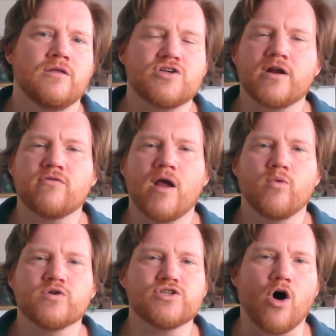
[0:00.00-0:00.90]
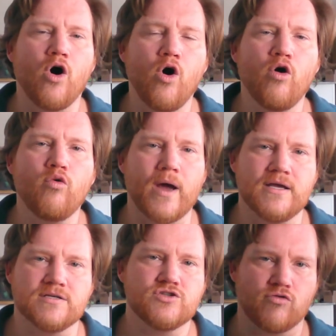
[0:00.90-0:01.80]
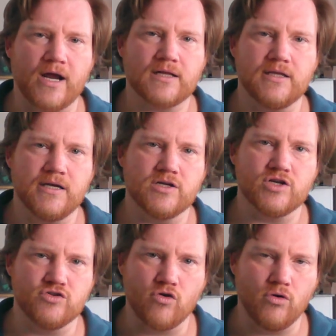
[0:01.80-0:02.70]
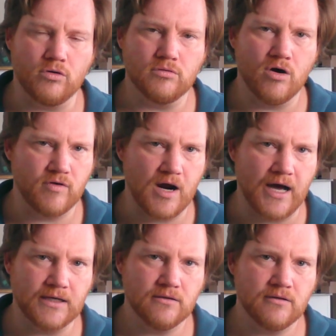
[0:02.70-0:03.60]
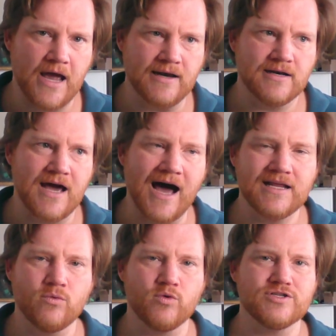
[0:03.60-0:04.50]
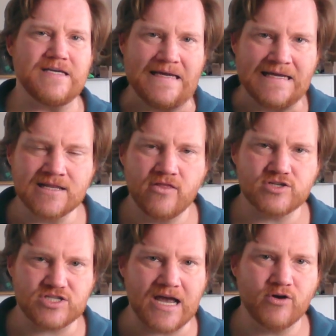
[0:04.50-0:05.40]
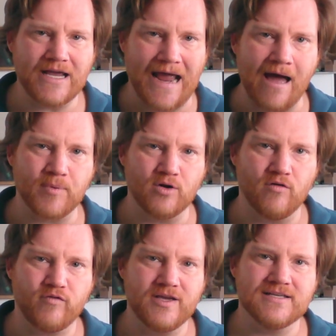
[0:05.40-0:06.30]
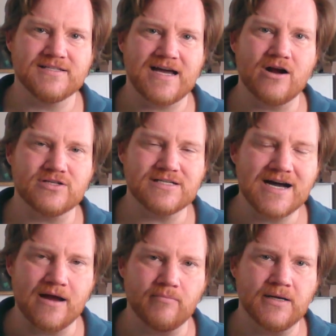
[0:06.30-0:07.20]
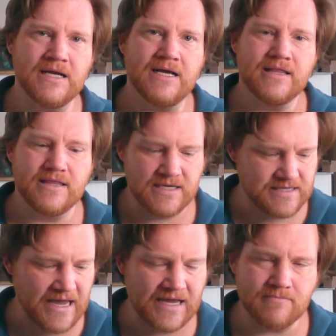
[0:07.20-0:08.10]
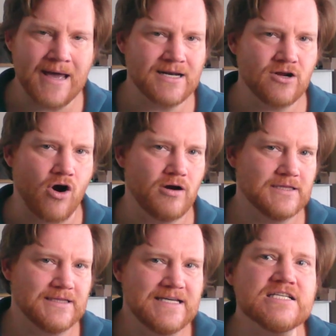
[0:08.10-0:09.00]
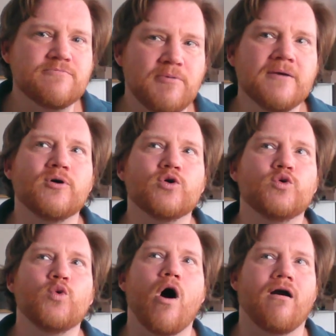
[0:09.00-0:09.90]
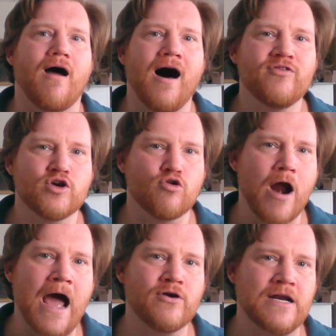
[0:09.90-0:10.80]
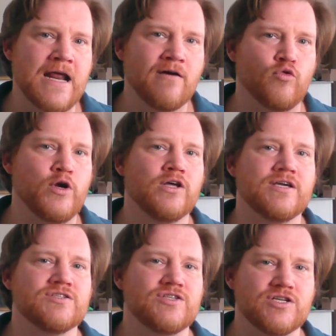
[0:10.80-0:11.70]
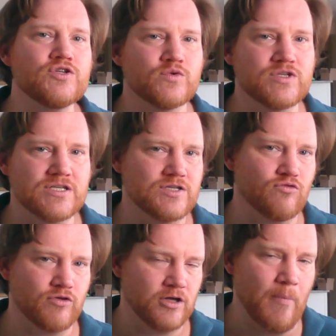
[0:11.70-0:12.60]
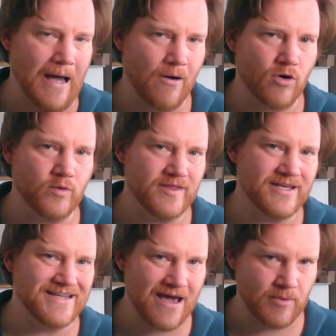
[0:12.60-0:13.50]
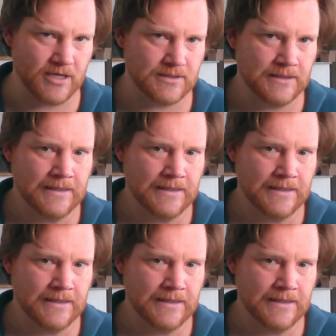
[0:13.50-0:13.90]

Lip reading: Saudi Arabia was always directly in control over Hadi. And Hadi was in the Saudi capital for the entire time. These 8 men are at least people who are on the ground and have real constituencies and real power within Yemen.